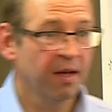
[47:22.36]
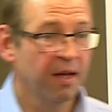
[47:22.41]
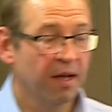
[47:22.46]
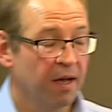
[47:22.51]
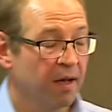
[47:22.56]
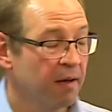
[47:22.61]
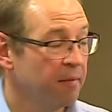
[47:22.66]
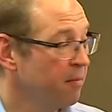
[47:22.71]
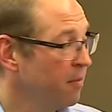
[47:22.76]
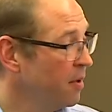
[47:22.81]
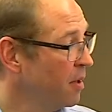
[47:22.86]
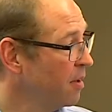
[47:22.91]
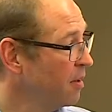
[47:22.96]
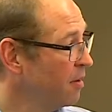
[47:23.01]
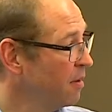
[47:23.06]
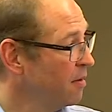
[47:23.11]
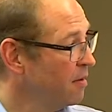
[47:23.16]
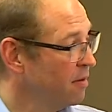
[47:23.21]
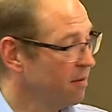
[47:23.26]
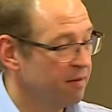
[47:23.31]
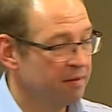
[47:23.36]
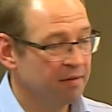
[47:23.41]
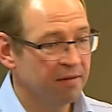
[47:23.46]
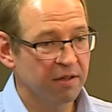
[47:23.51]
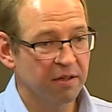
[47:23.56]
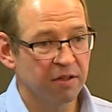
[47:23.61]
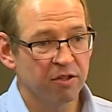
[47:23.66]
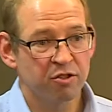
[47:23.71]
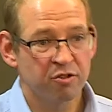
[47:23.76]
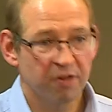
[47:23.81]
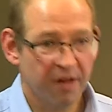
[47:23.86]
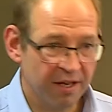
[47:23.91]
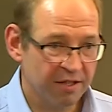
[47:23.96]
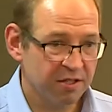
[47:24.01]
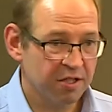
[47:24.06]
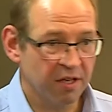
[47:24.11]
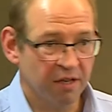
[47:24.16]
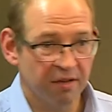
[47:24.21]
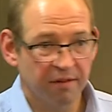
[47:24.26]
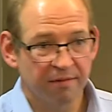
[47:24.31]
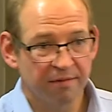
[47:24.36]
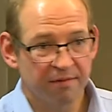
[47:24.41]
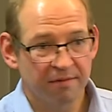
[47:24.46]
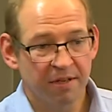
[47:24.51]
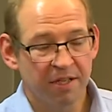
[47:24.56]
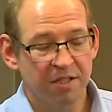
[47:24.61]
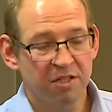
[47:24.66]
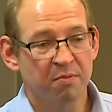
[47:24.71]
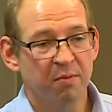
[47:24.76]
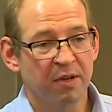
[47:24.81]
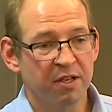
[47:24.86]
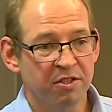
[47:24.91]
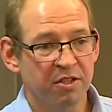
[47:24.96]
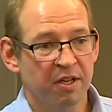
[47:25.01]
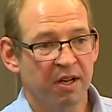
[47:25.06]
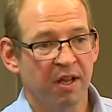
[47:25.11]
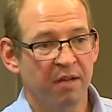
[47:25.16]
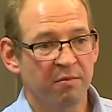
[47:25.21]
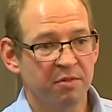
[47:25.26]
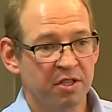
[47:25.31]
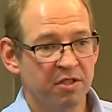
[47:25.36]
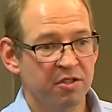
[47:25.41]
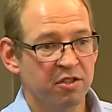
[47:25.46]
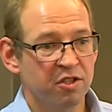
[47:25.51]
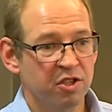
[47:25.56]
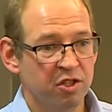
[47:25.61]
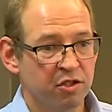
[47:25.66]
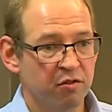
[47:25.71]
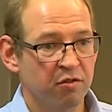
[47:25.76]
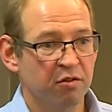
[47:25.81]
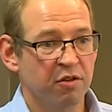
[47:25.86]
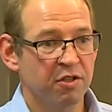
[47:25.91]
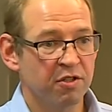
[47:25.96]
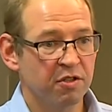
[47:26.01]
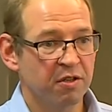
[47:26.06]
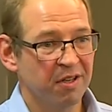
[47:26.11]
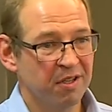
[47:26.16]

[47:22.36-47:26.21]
Um, the contractor intimates a claim to his insurers.